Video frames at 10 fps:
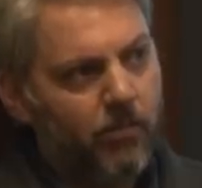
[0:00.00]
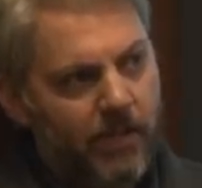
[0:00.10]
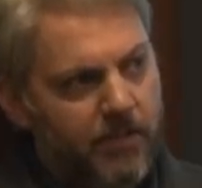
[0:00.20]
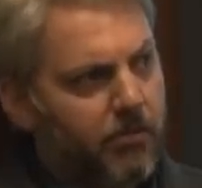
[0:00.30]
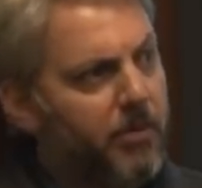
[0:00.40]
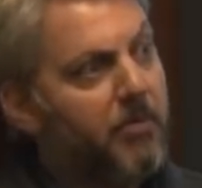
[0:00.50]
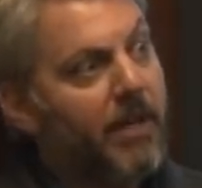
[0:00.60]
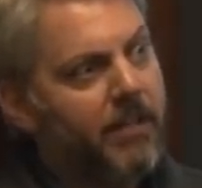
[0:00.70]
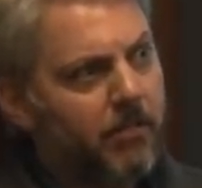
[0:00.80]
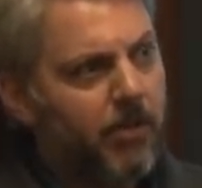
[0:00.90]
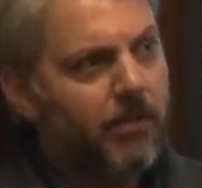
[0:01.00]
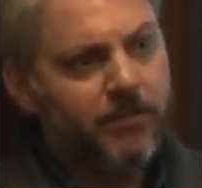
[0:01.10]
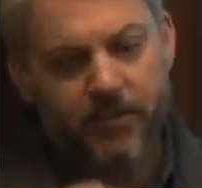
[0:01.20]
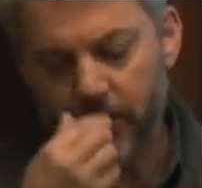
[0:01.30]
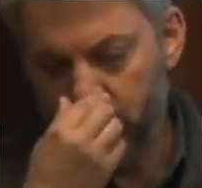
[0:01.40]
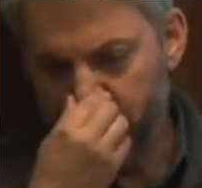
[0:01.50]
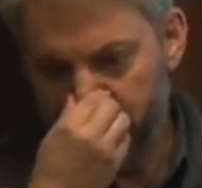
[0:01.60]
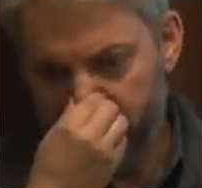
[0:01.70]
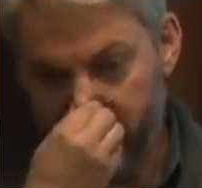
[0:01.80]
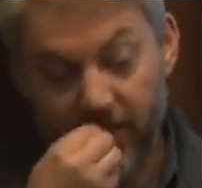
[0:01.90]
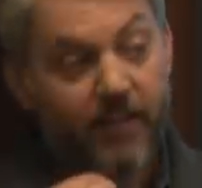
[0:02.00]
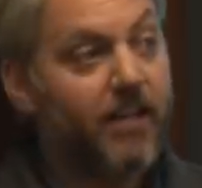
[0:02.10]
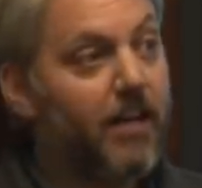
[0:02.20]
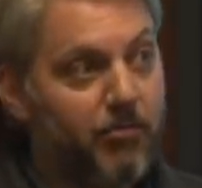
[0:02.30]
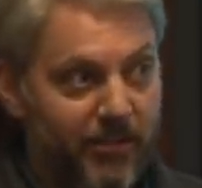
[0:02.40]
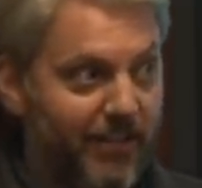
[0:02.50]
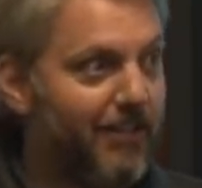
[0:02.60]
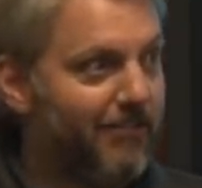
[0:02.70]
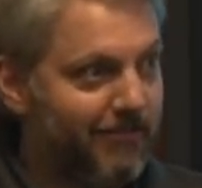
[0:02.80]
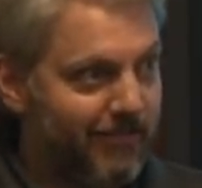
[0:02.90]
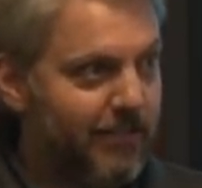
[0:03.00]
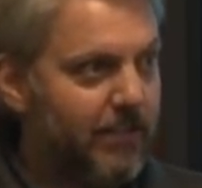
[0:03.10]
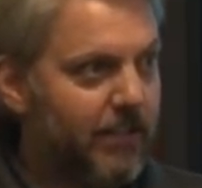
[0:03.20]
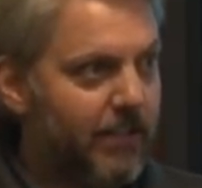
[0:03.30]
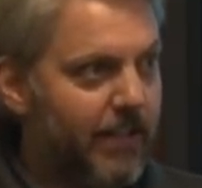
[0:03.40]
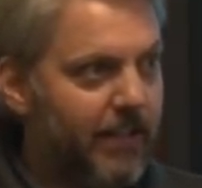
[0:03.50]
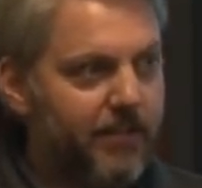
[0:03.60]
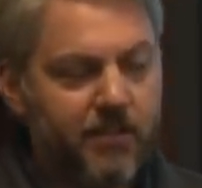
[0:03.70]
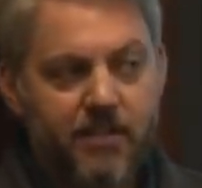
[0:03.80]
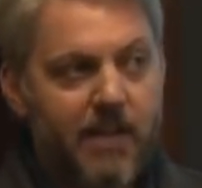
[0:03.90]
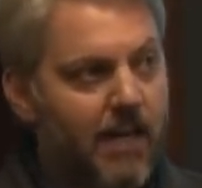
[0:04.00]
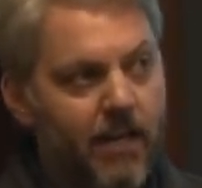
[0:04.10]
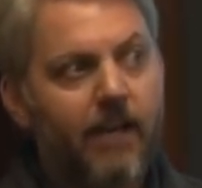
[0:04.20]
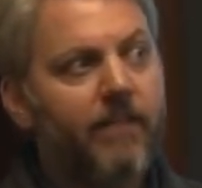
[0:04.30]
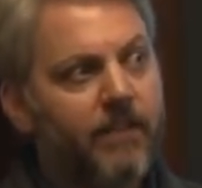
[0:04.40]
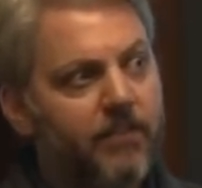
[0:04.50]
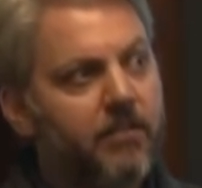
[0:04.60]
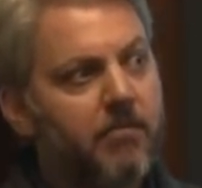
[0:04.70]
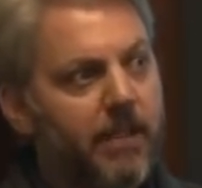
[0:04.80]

as they are rewriting their policy, was very complicated. And it's just not obvious to